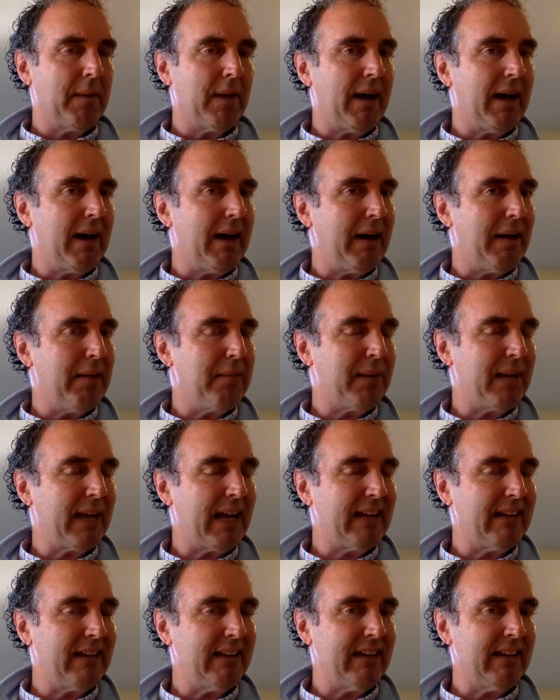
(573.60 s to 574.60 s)
Uh, but
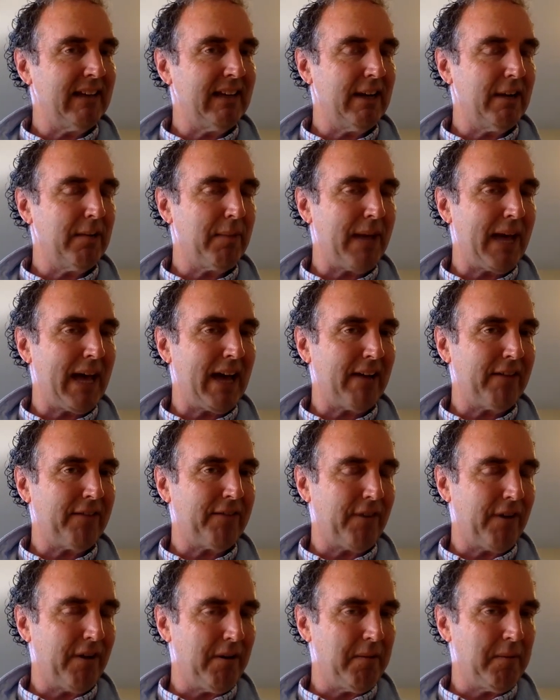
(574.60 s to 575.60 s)
I didn't hear back
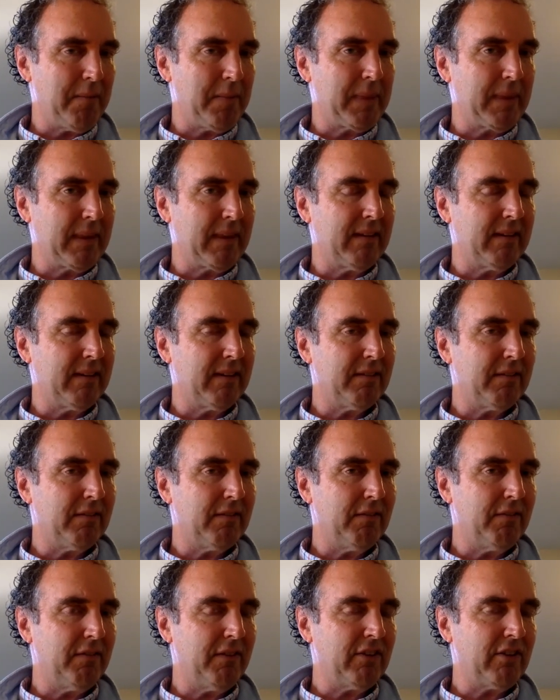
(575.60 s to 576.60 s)
from
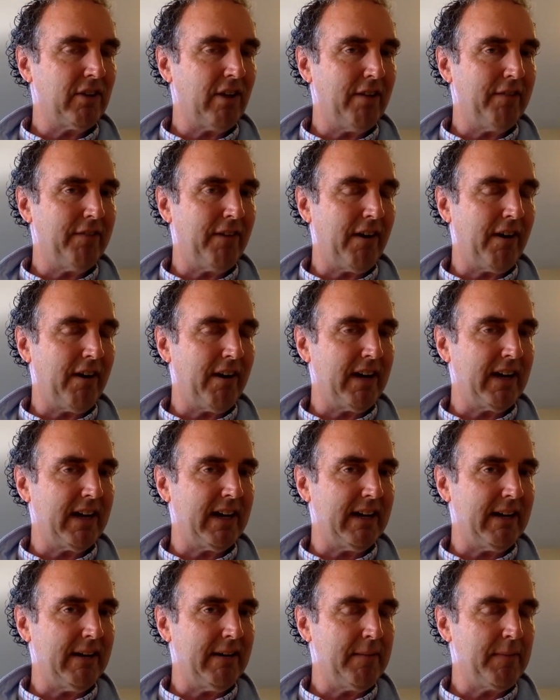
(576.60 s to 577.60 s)
Vishal
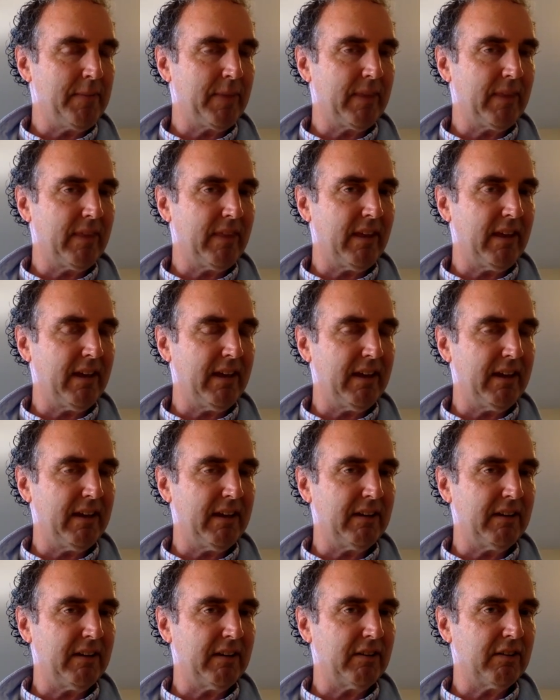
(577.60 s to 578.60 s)
Varya,
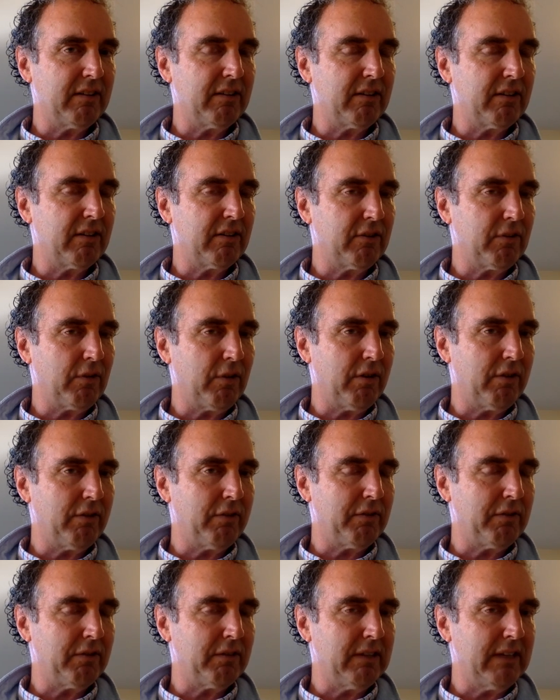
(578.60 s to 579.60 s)
the sort
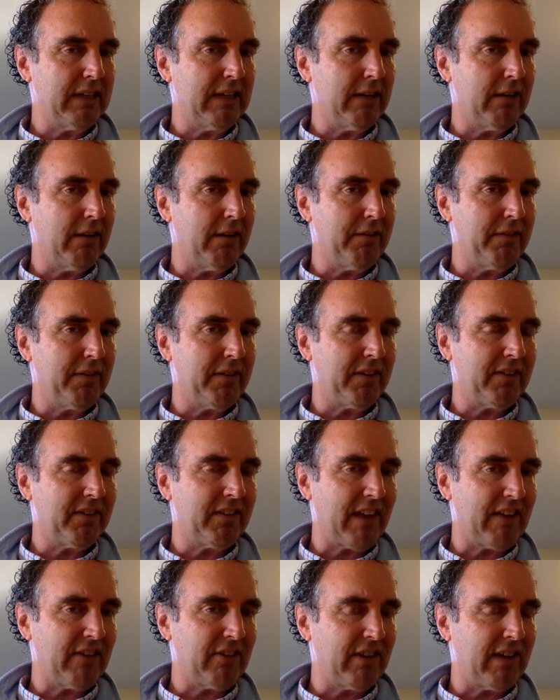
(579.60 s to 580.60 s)
of leader of the
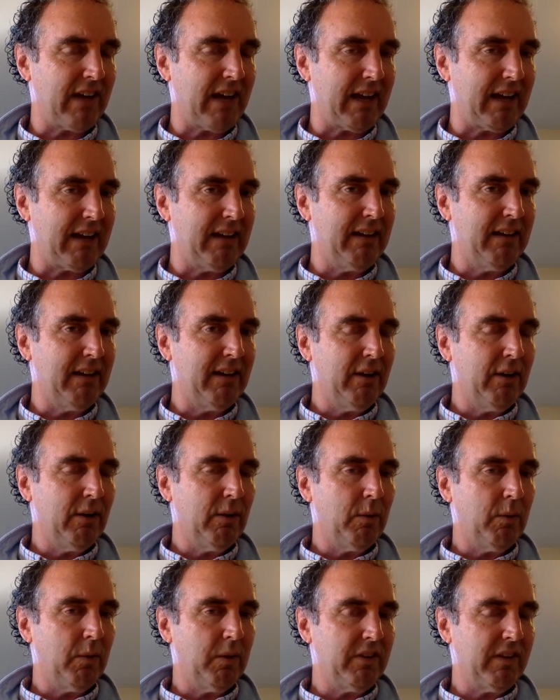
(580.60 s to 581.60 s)
session I
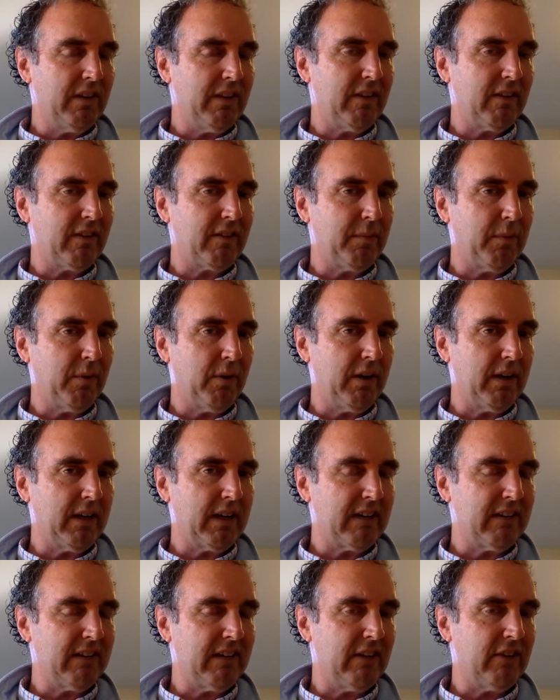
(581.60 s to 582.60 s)
was in this
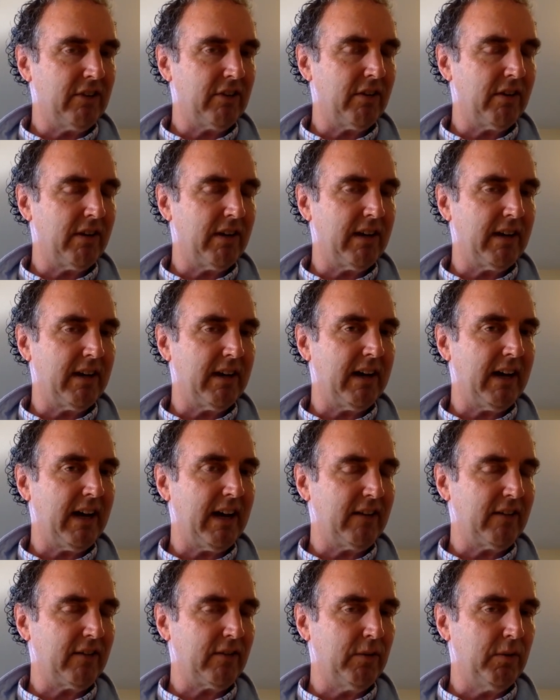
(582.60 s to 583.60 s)
morning, a teacher in a
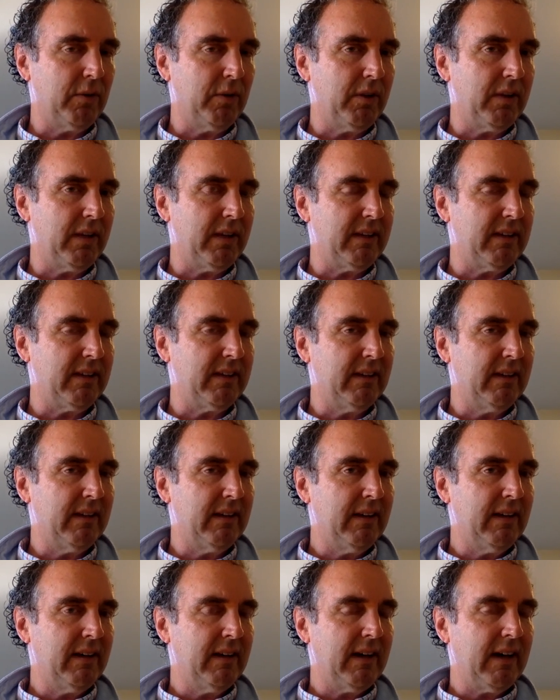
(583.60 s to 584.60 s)
high school in
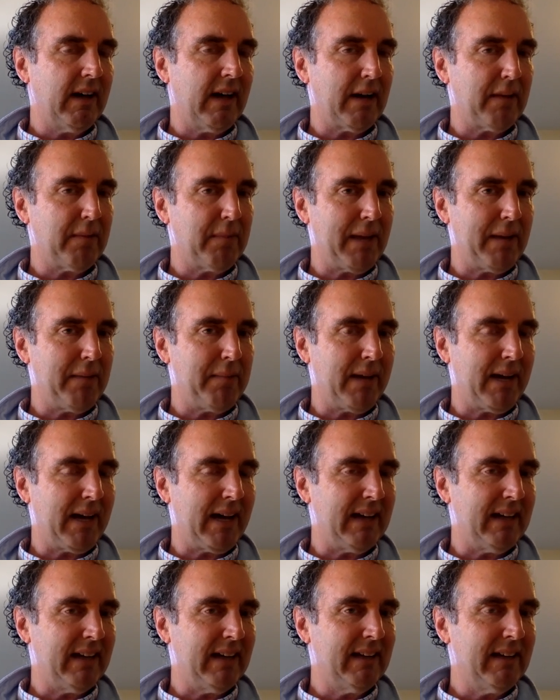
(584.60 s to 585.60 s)

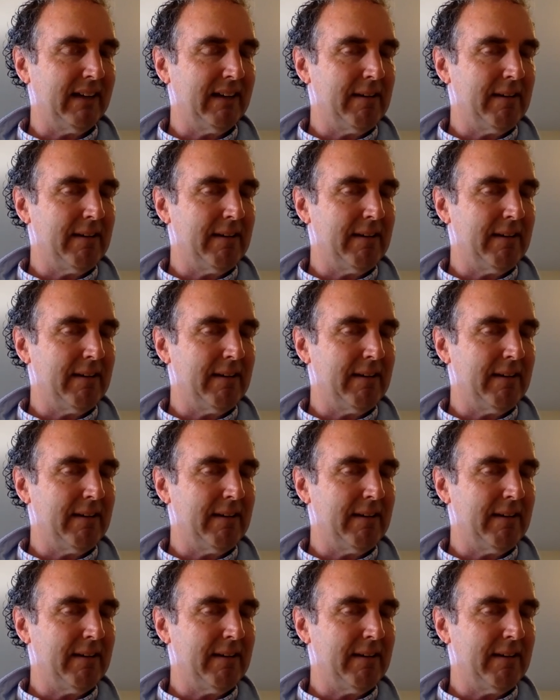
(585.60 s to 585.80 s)
Ahmedabad.